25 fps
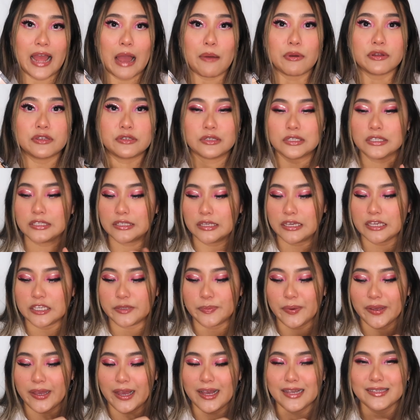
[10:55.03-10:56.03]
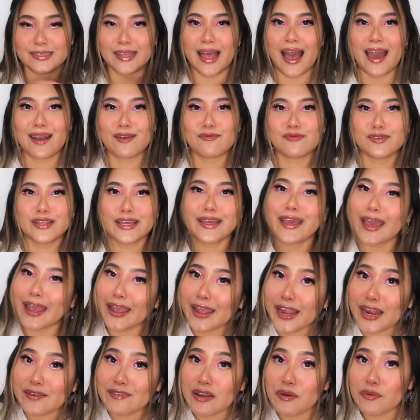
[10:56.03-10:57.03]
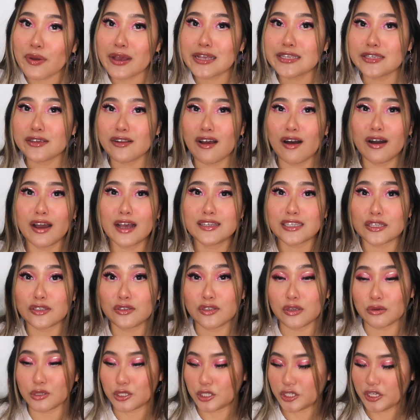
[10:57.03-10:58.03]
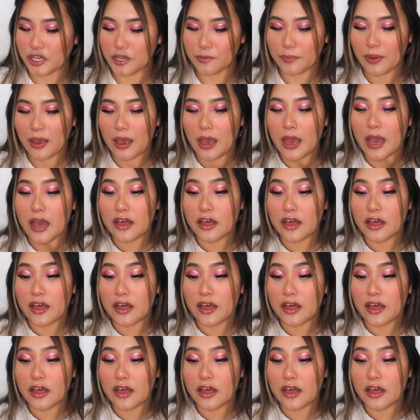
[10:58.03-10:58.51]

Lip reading: I would use these because I don't really care if I waste it all because it's so cheap.